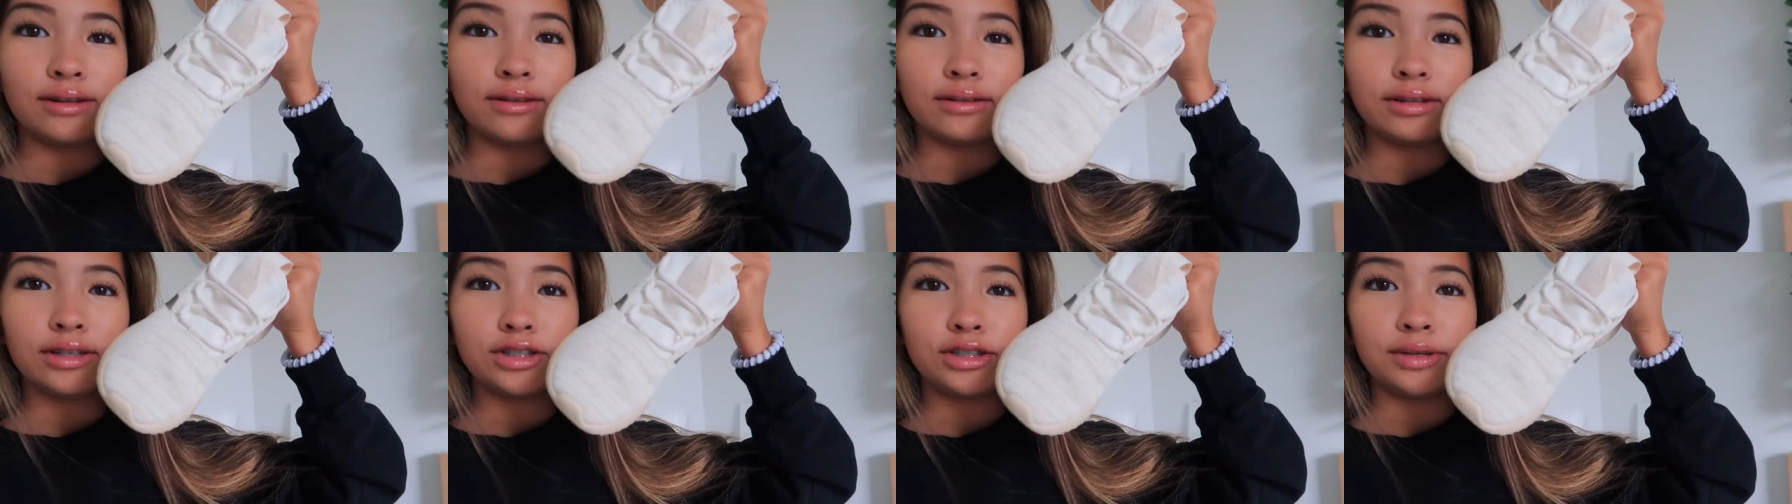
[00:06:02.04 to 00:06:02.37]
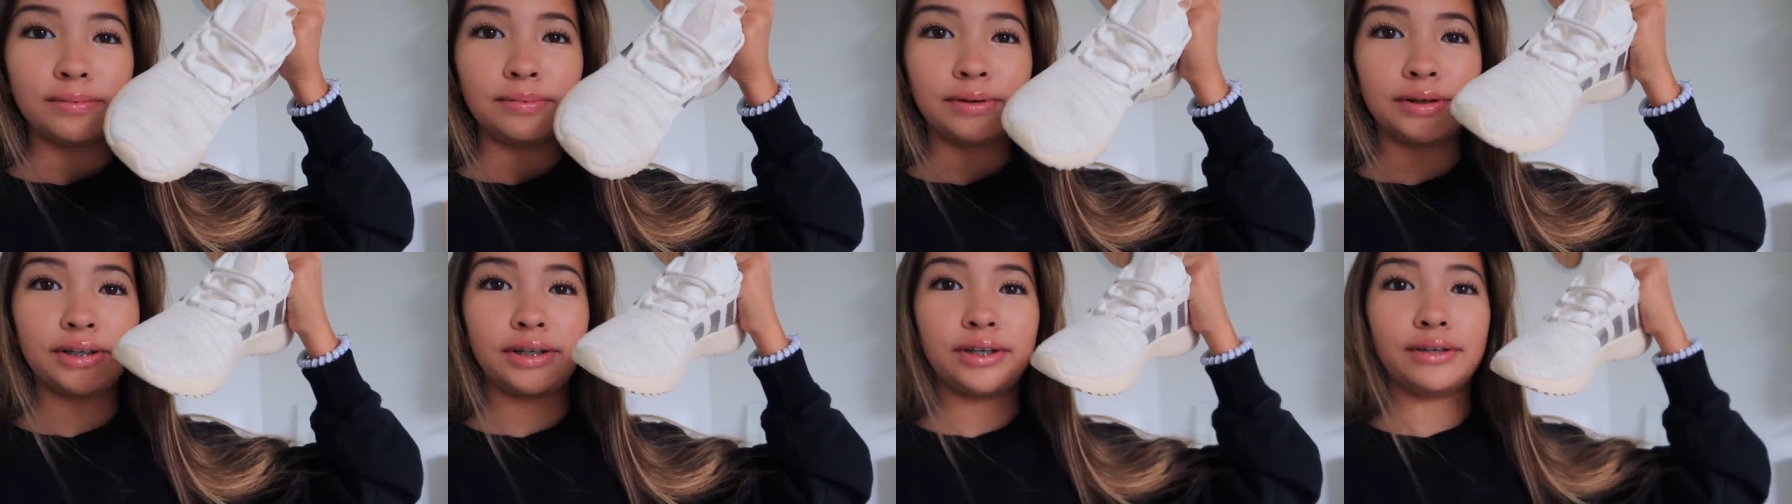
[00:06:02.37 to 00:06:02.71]
They're the
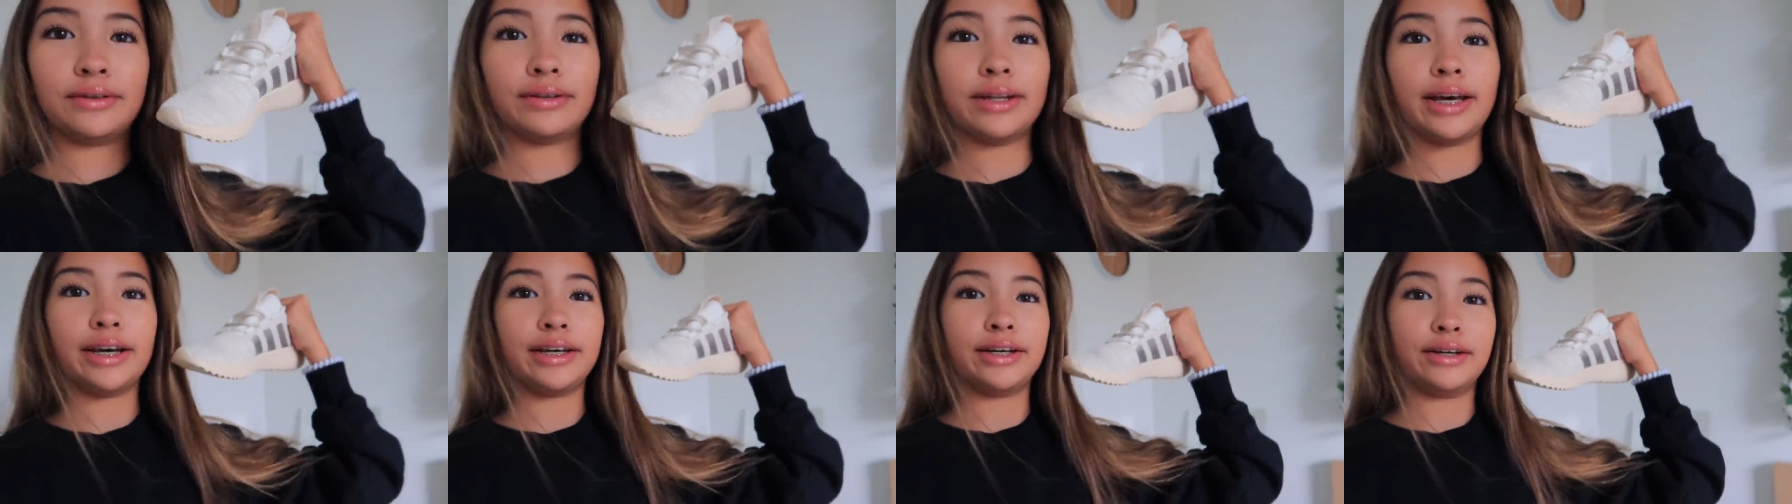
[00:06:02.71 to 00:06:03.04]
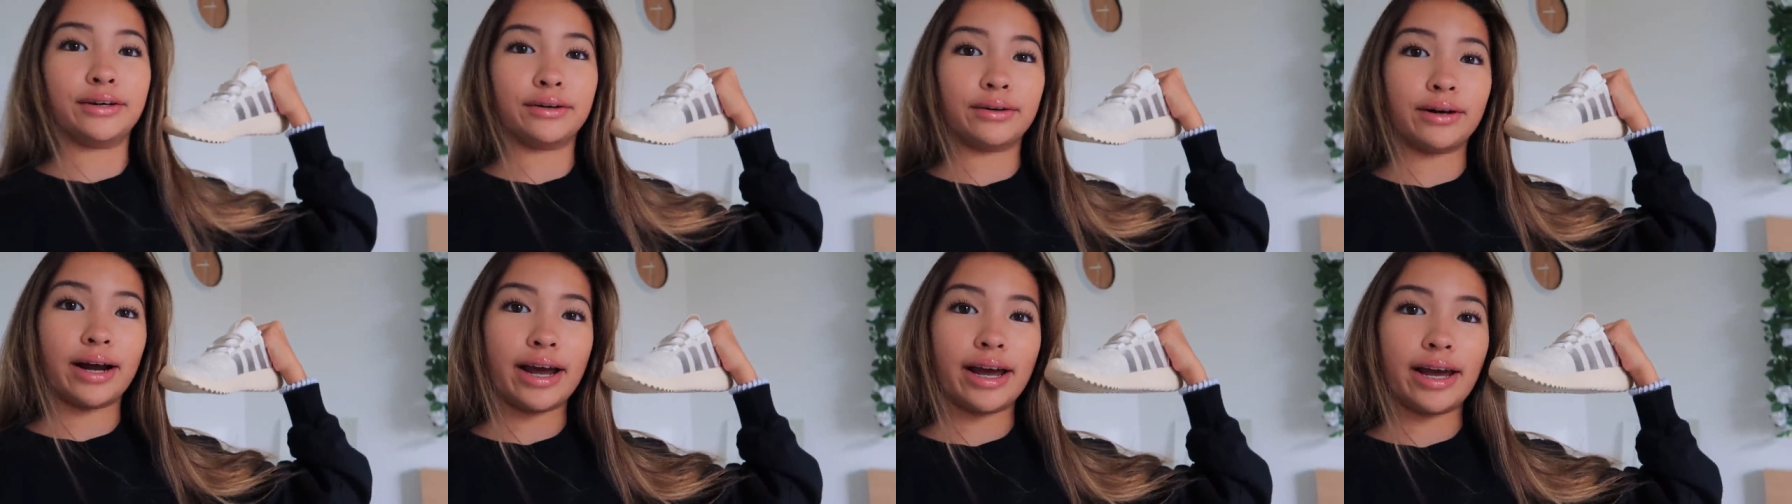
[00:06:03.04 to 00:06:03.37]
super cute like
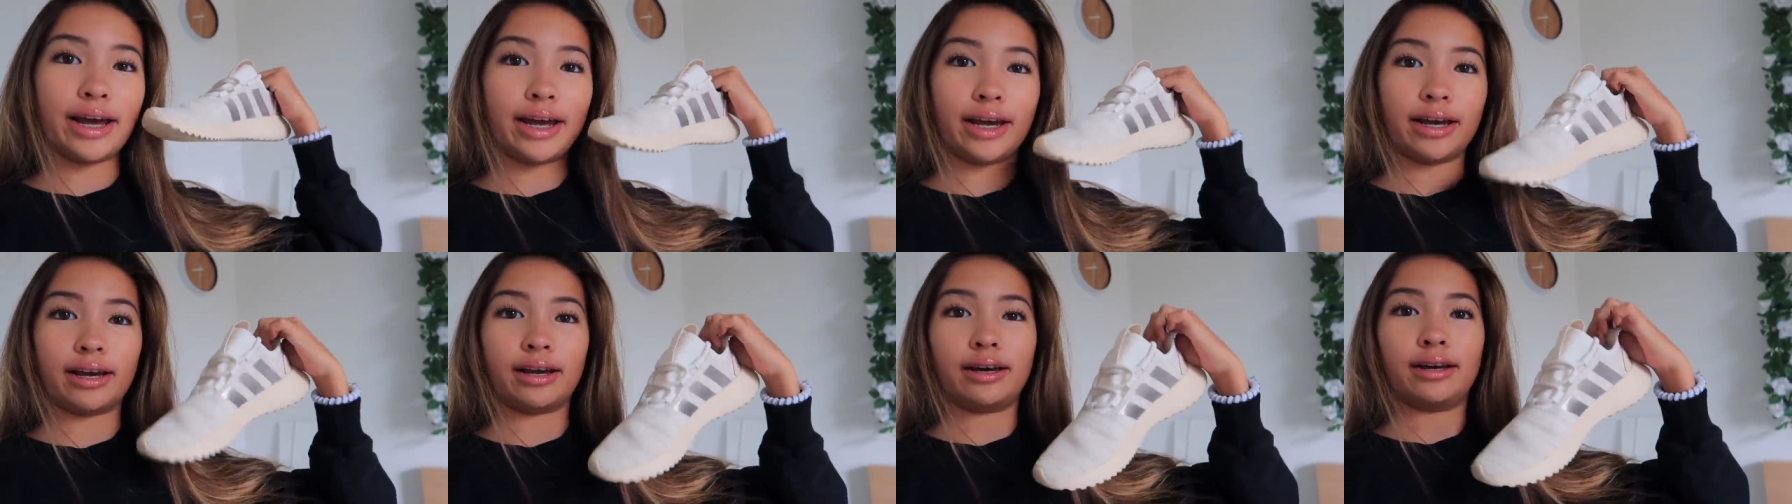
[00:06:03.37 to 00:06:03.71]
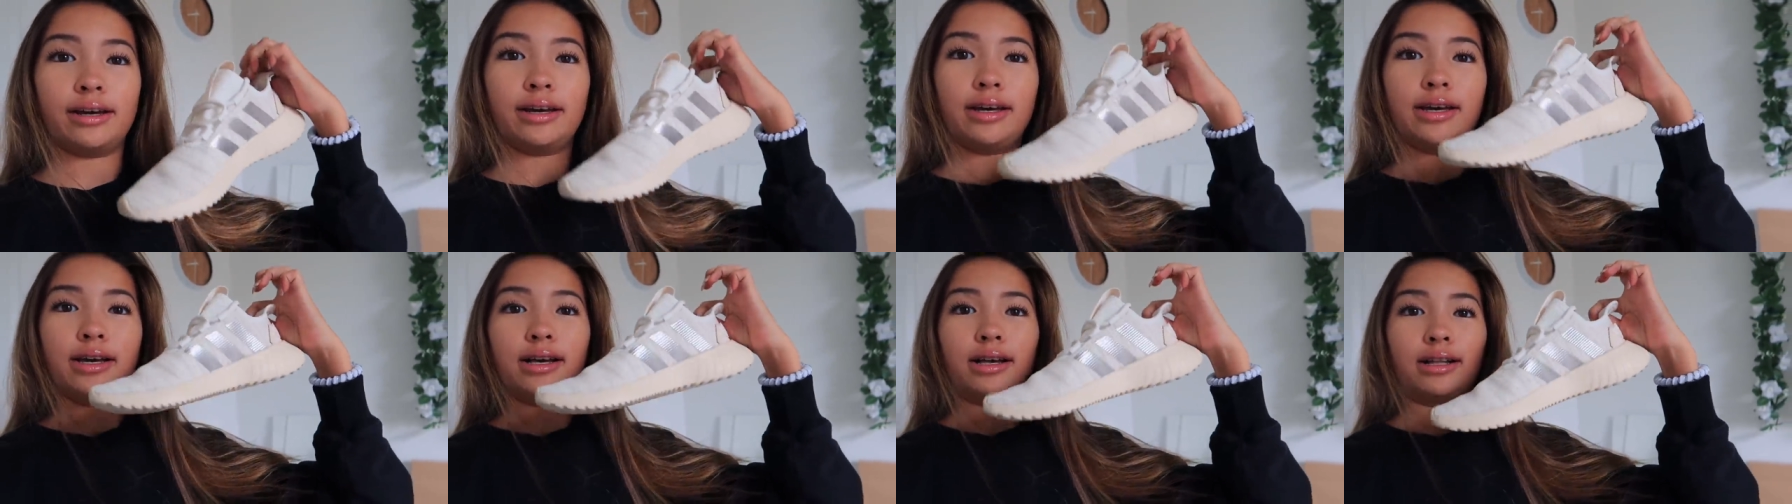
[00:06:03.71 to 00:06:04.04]
gray
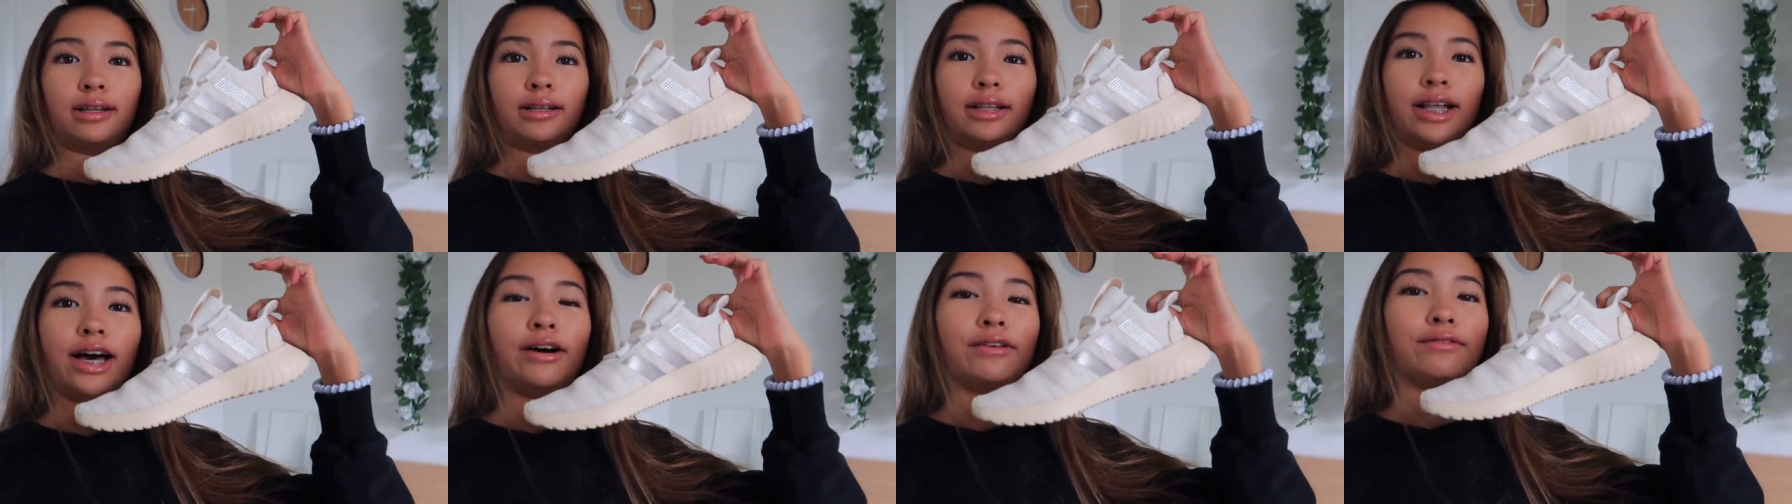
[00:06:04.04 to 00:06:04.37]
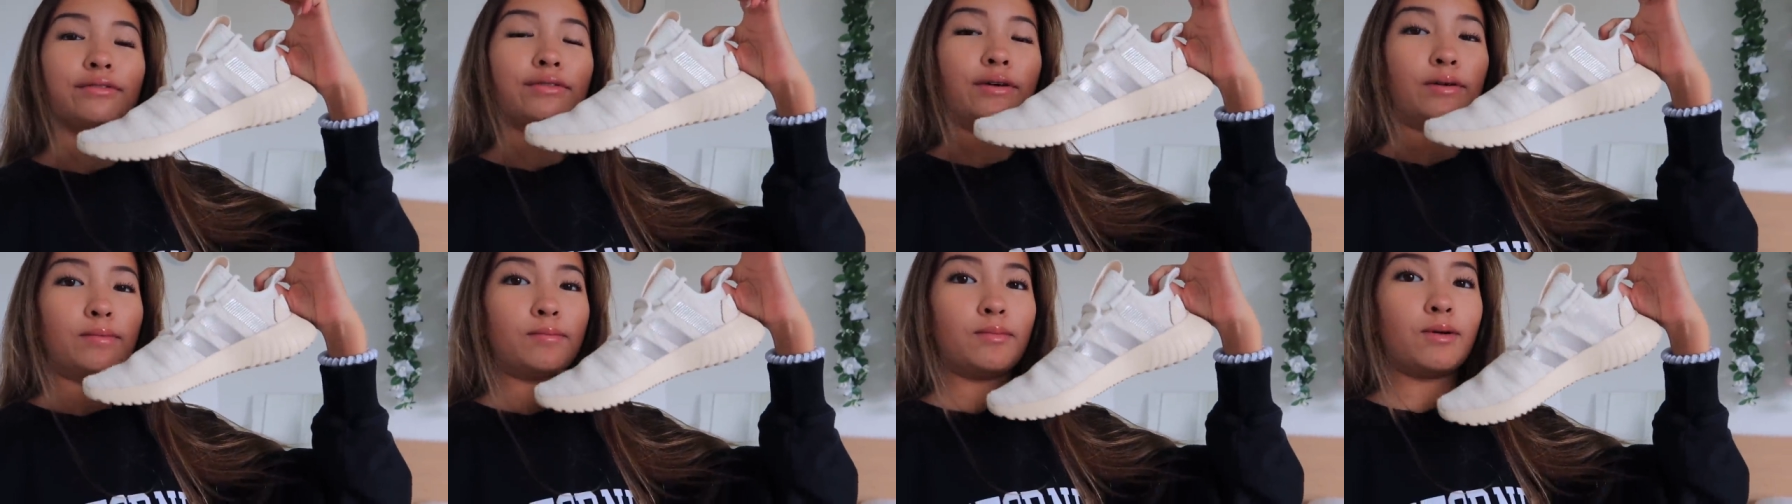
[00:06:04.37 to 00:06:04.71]

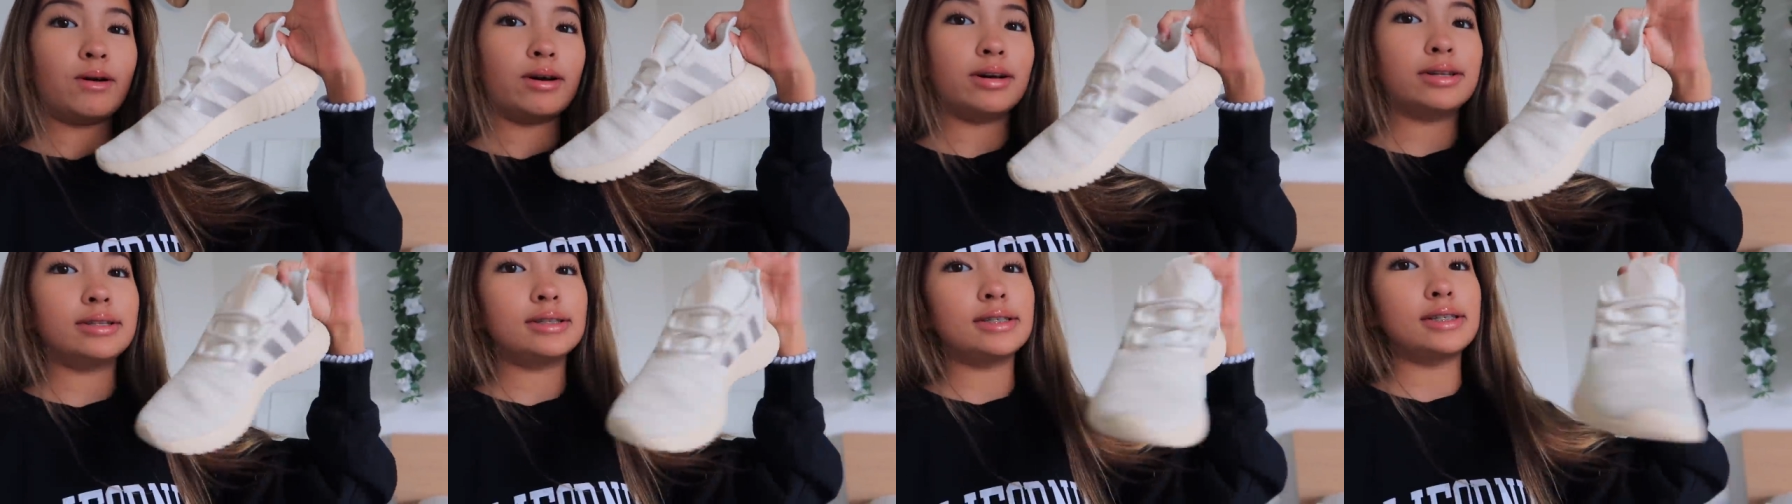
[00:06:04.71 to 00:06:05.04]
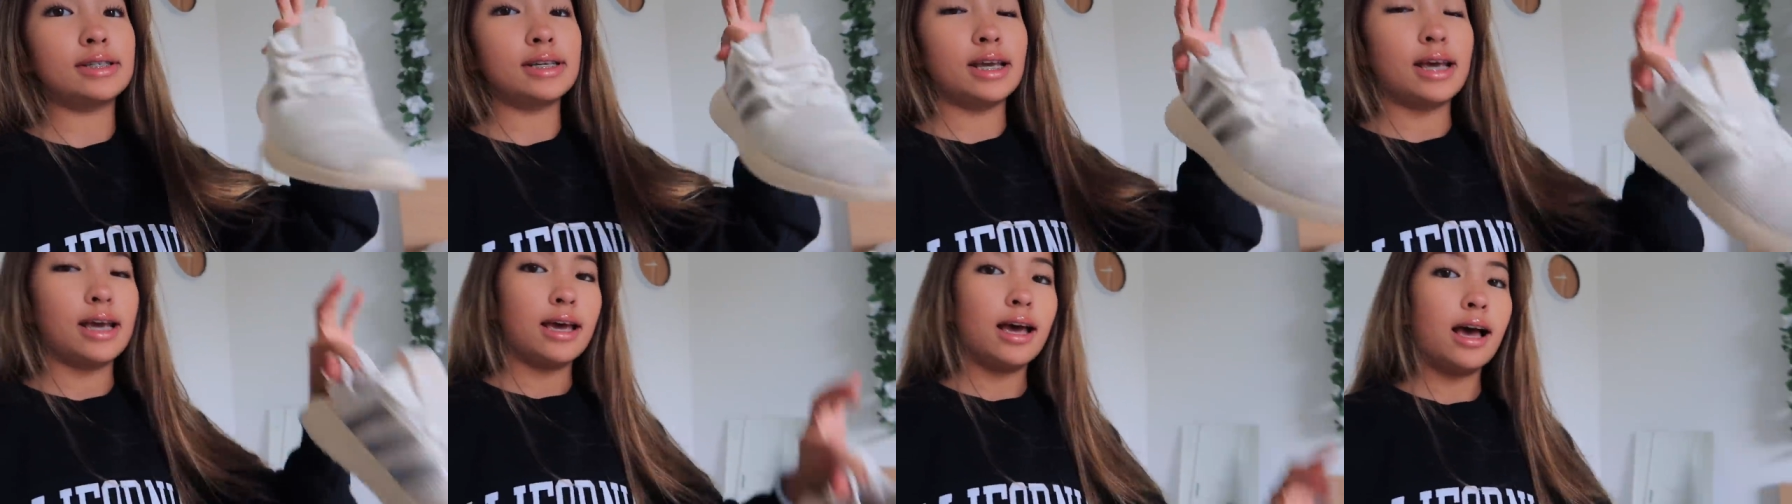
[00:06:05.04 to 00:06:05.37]
cloud foam ones.